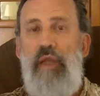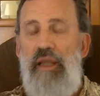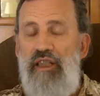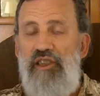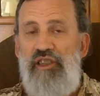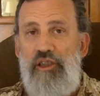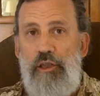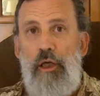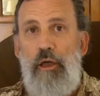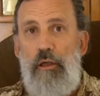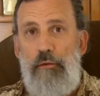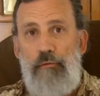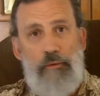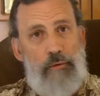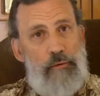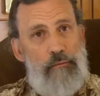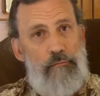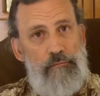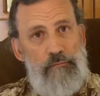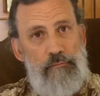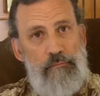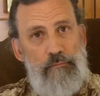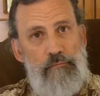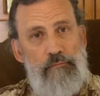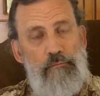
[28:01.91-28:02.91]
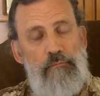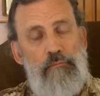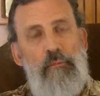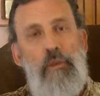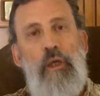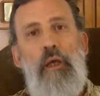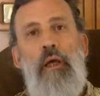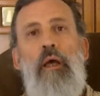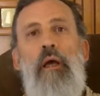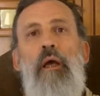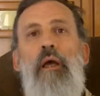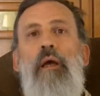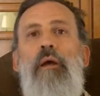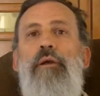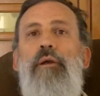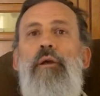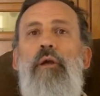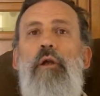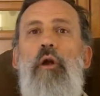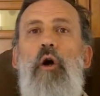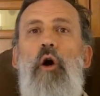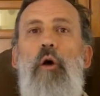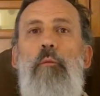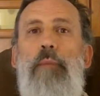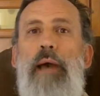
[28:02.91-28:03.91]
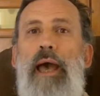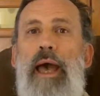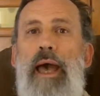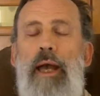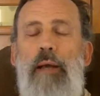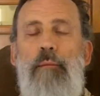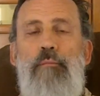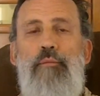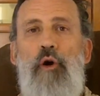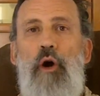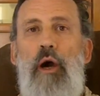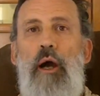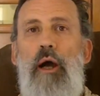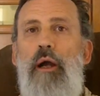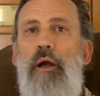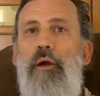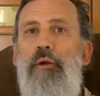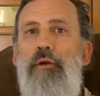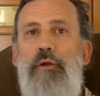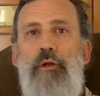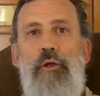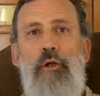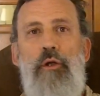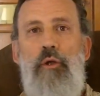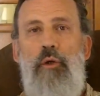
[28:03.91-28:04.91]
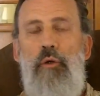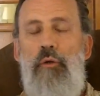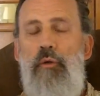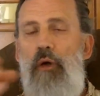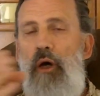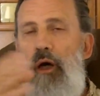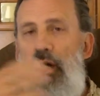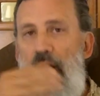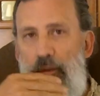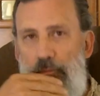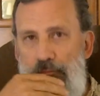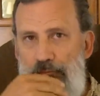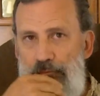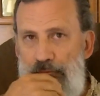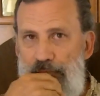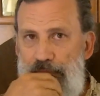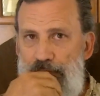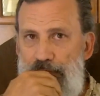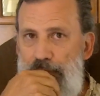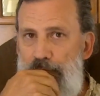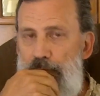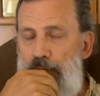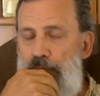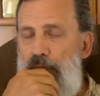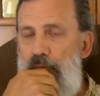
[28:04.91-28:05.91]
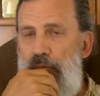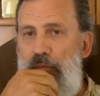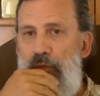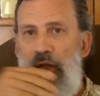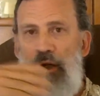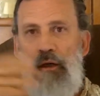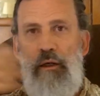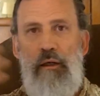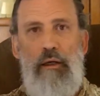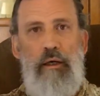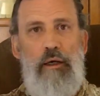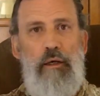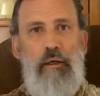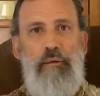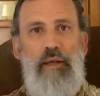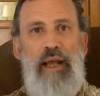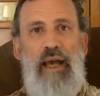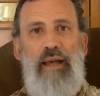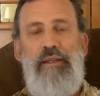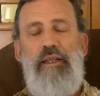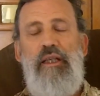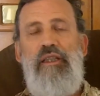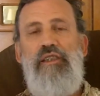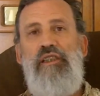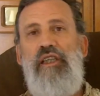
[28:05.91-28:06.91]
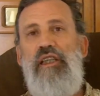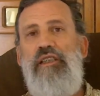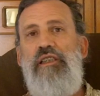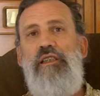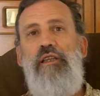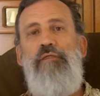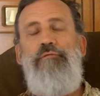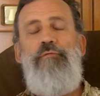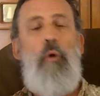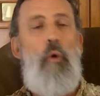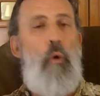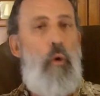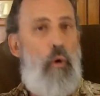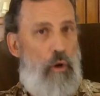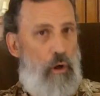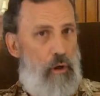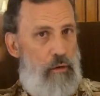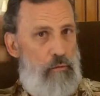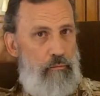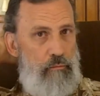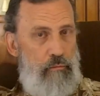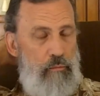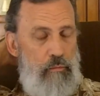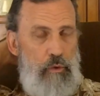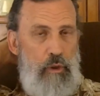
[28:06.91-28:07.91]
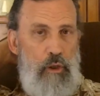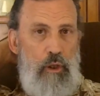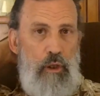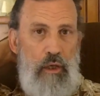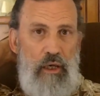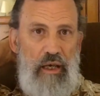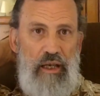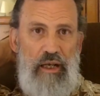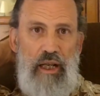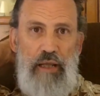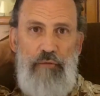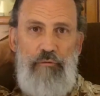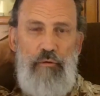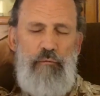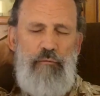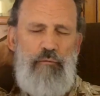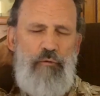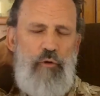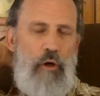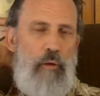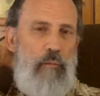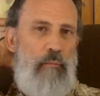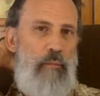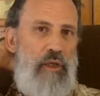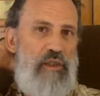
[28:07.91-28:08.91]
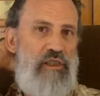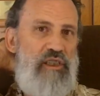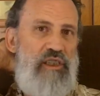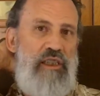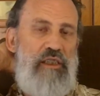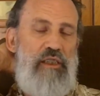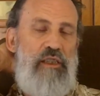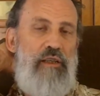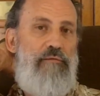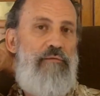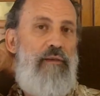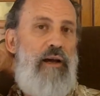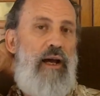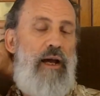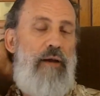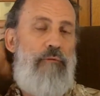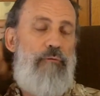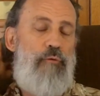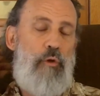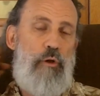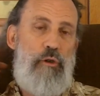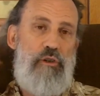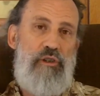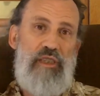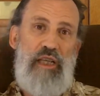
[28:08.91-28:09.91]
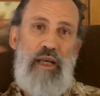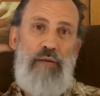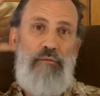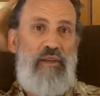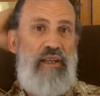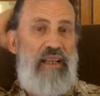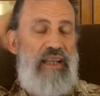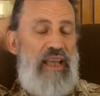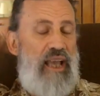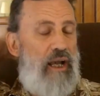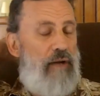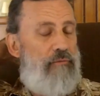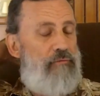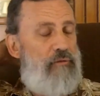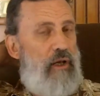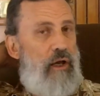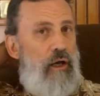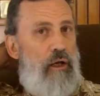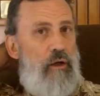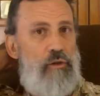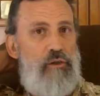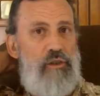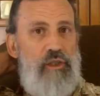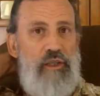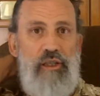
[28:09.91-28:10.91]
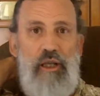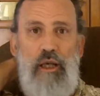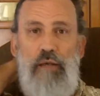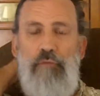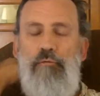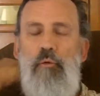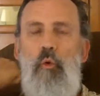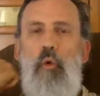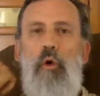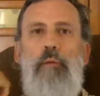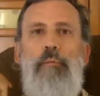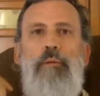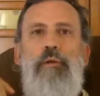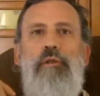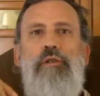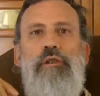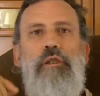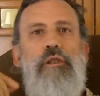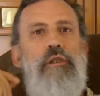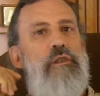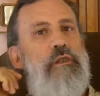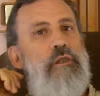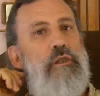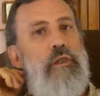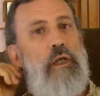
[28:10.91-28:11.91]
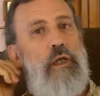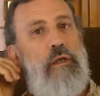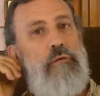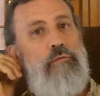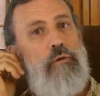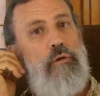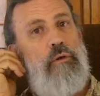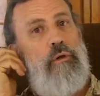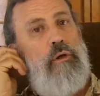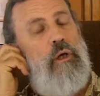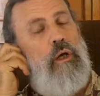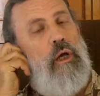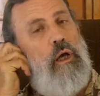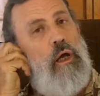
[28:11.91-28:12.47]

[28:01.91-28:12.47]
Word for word: in silver, you know, back prior to um, uh, nineteen sixty-four, and even from uh, sixty-five through seventy, half dollars contained forty percent silver.